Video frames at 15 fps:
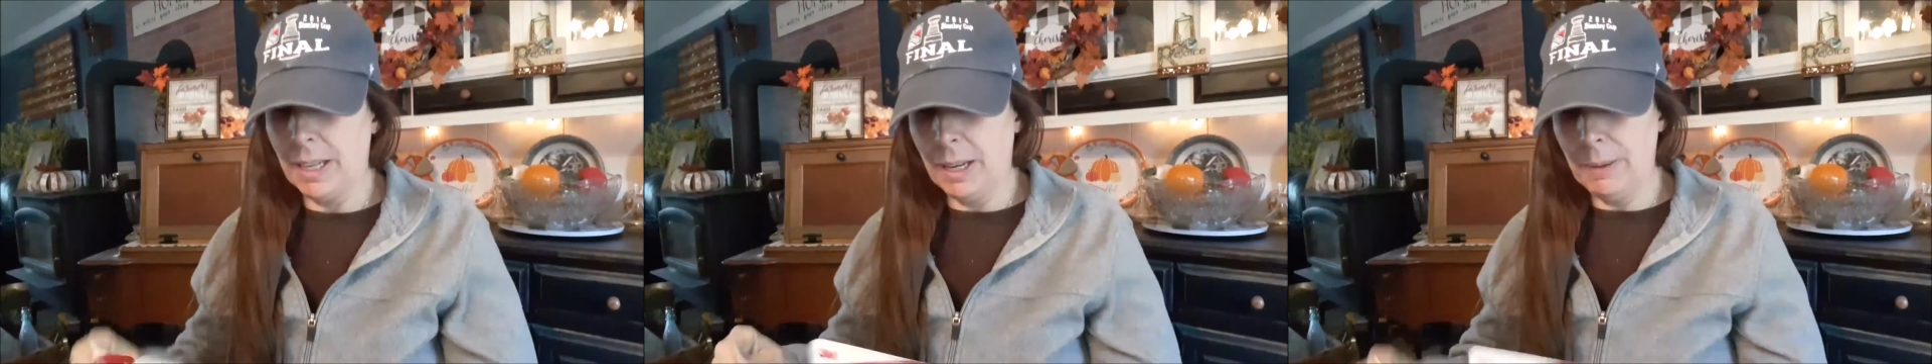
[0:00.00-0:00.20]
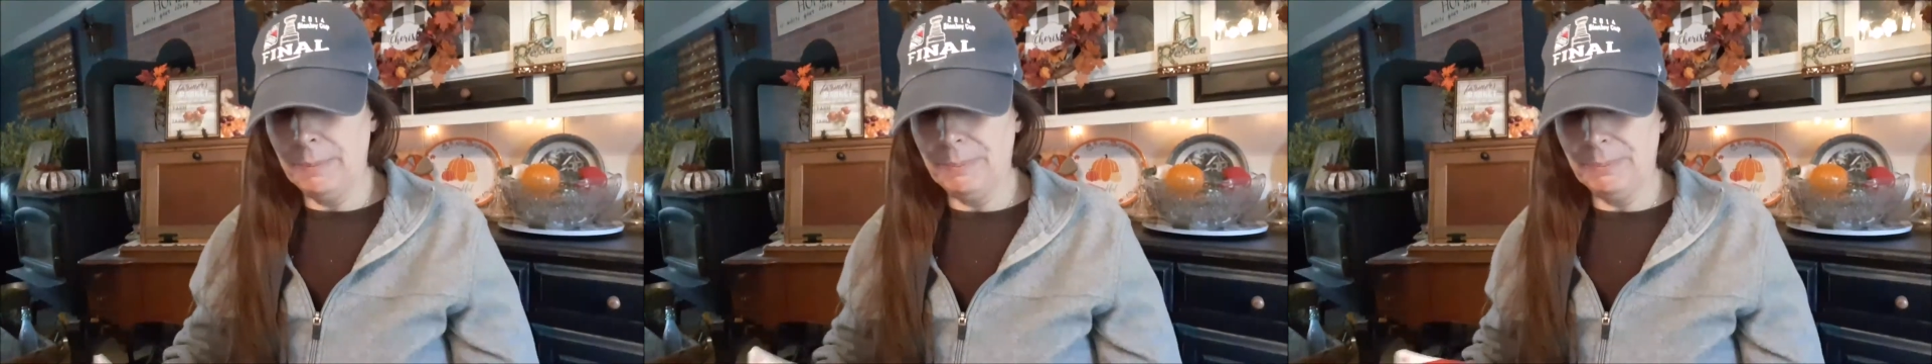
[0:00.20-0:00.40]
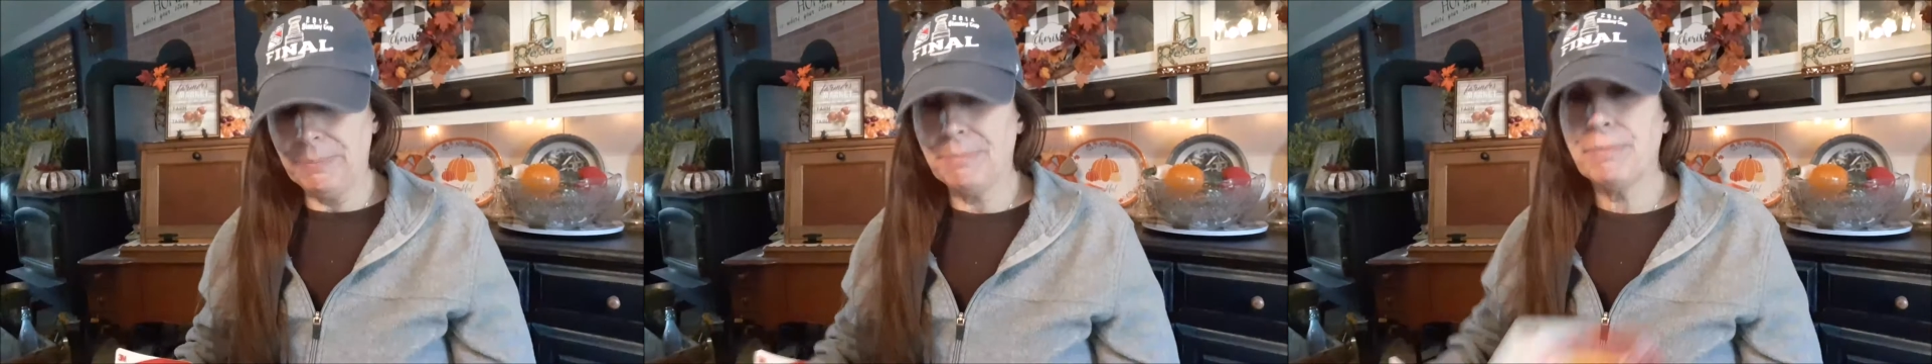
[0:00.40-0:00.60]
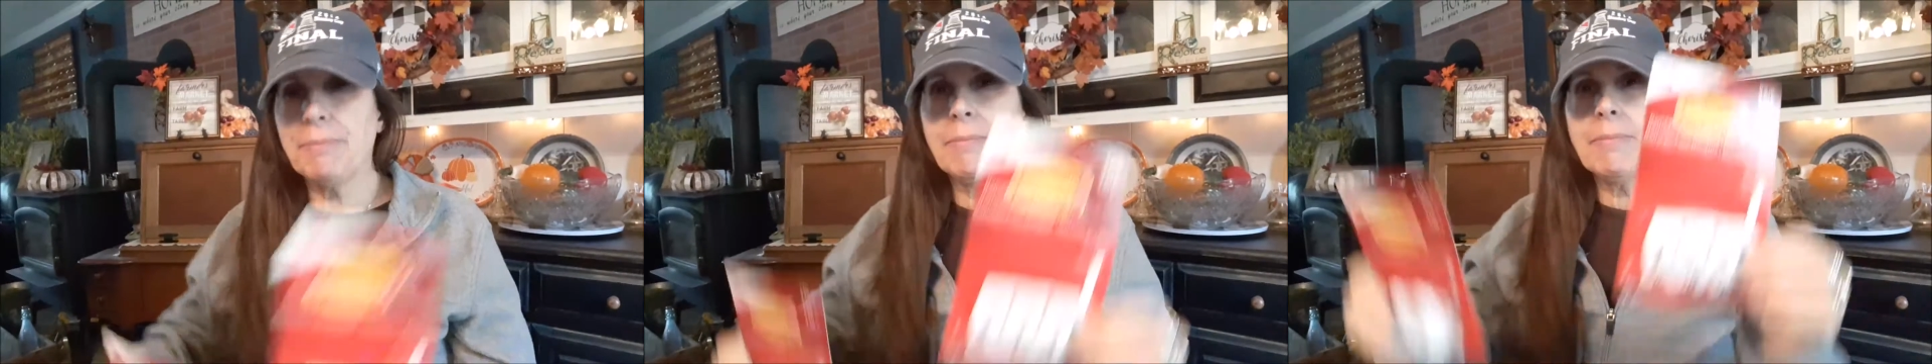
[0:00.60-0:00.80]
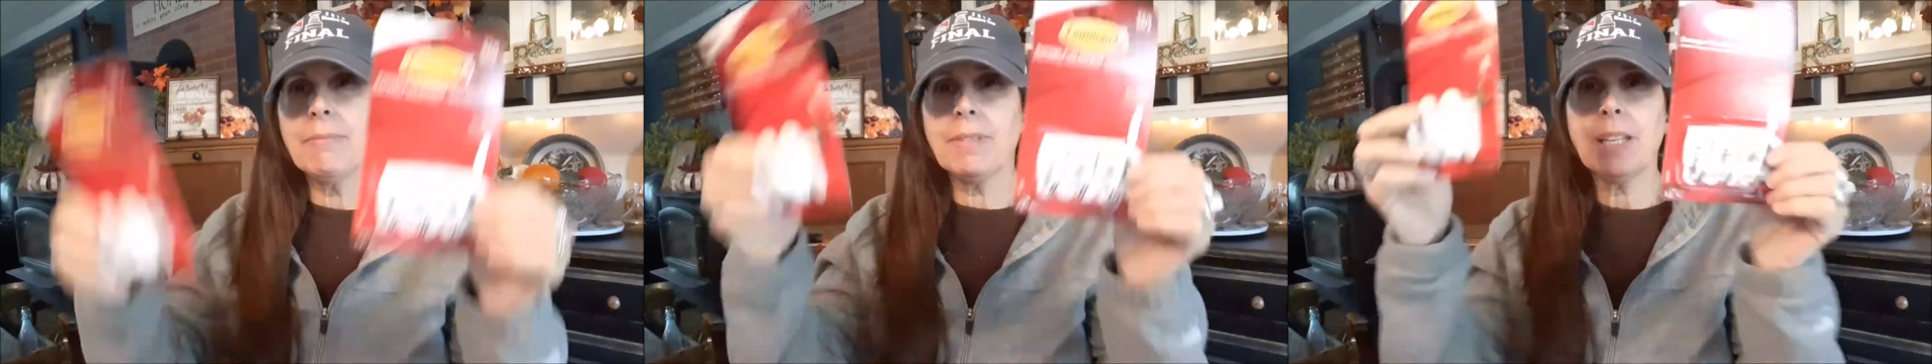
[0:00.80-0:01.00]
up
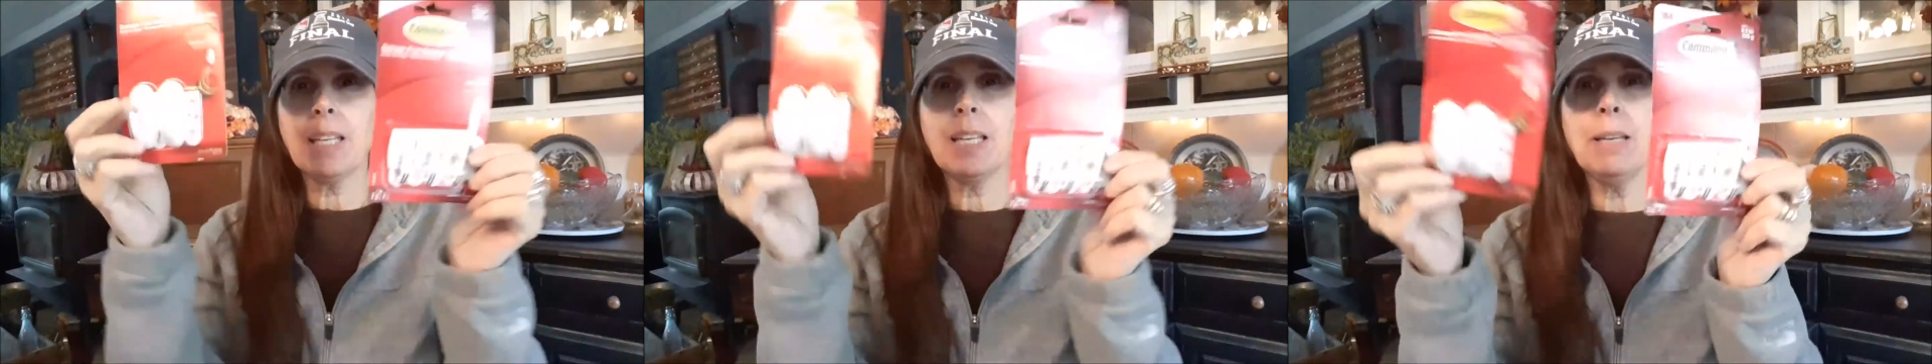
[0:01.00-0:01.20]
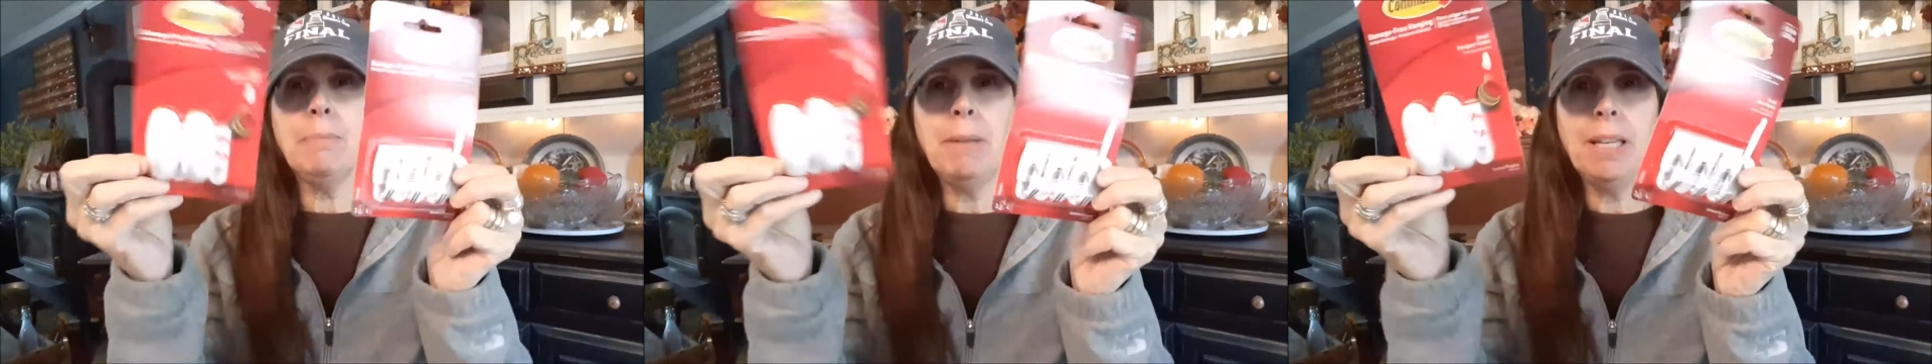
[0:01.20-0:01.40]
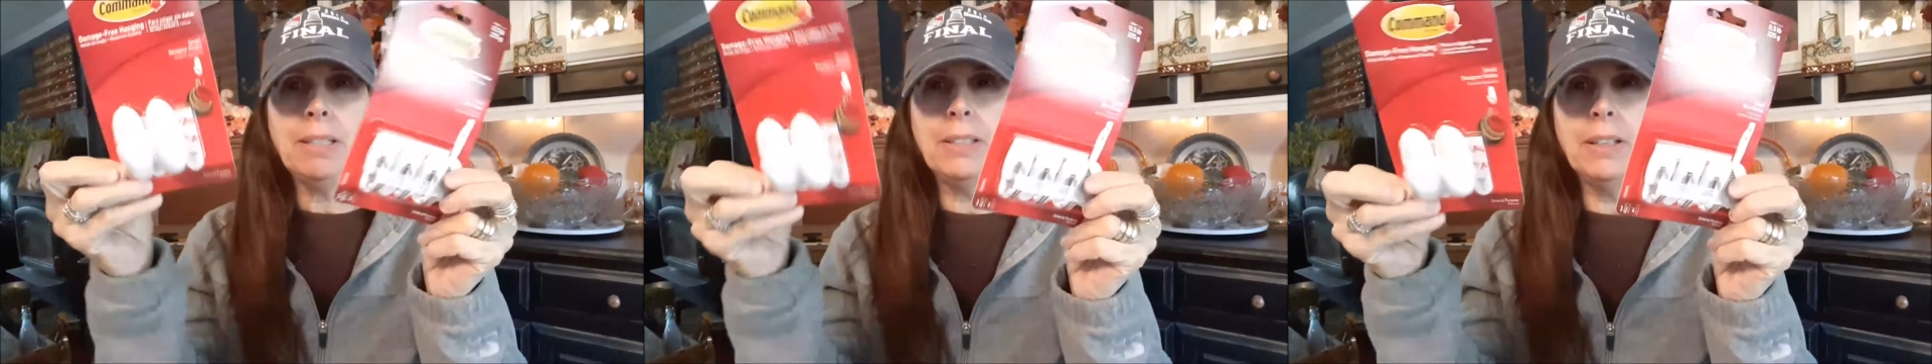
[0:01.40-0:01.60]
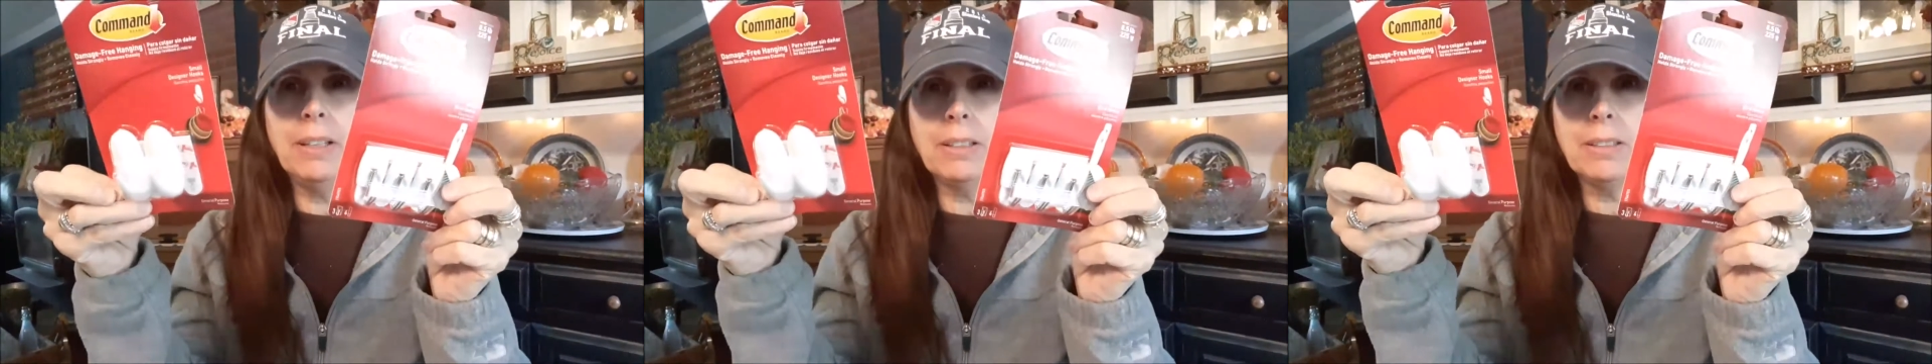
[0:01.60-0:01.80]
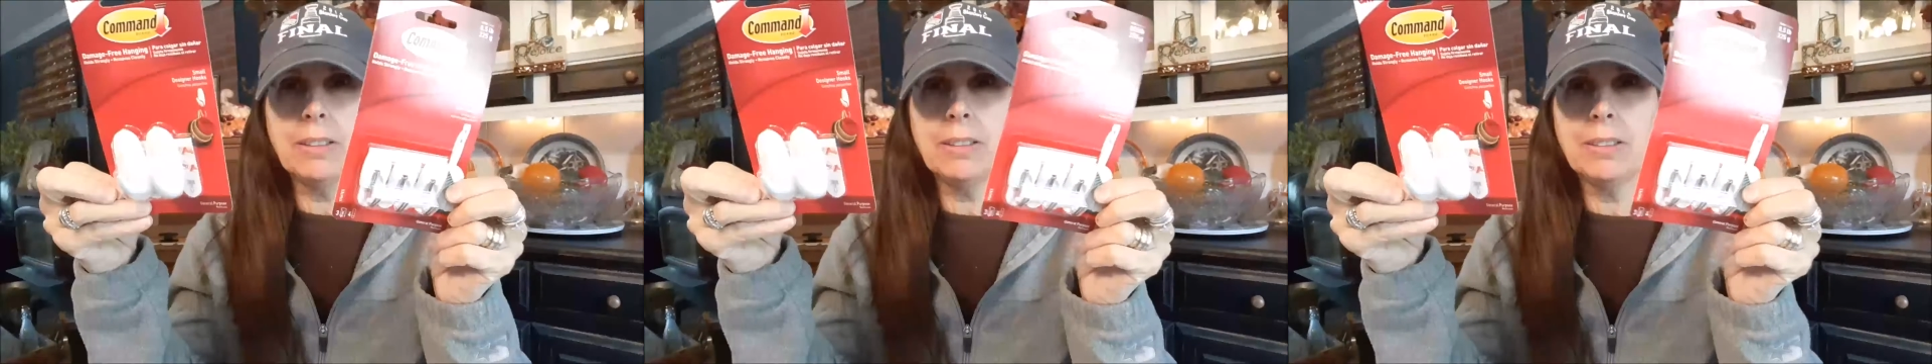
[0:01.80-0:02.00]
command
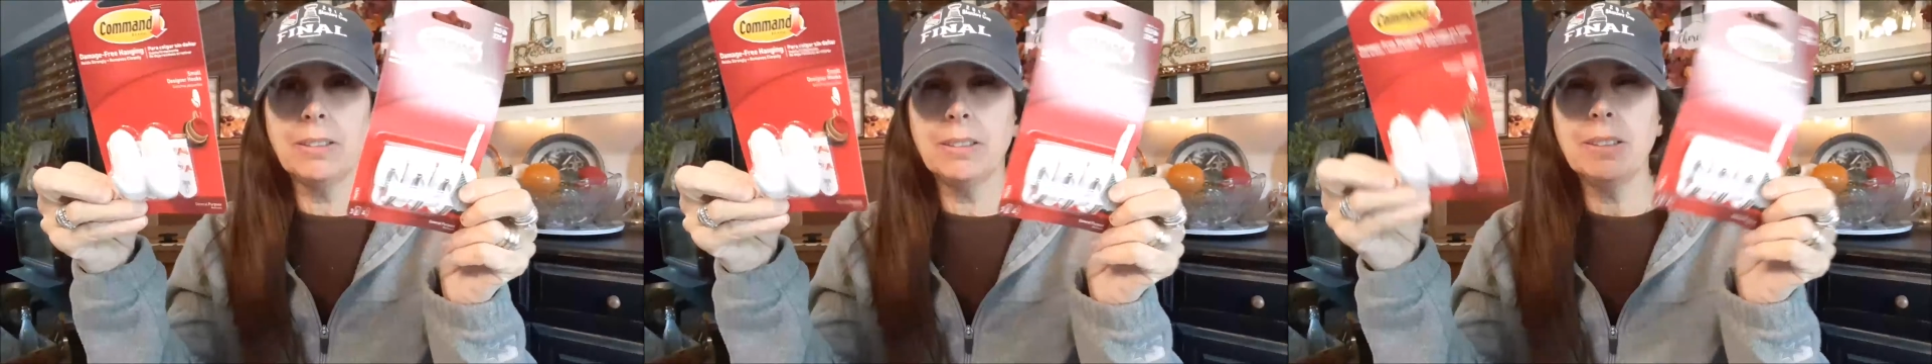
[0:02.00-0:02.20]
hooks.